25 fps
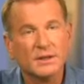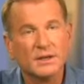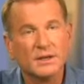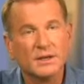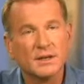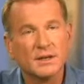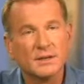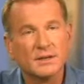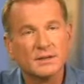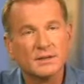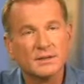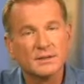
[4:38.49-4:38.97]

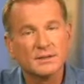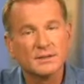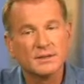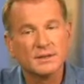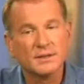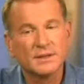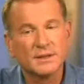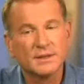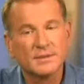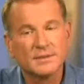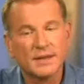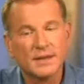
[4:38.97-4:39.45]
I
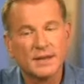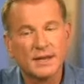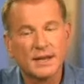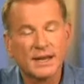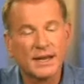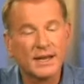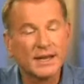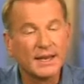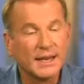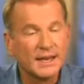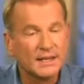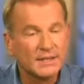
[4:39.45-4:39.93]
mean,
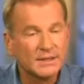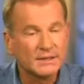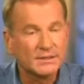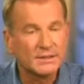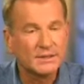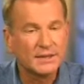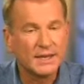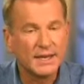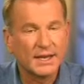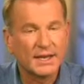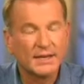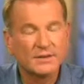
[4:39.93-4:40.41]
I like to
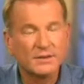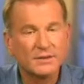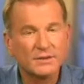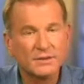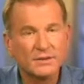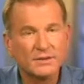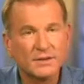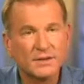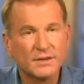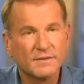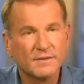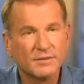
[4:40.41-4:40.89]

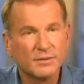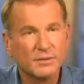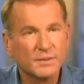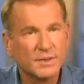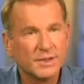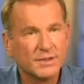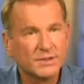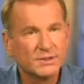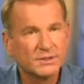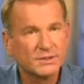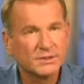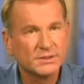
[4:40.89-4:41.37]
gather the
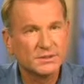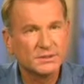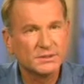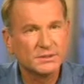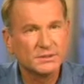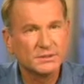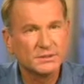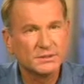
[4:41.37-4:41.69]
information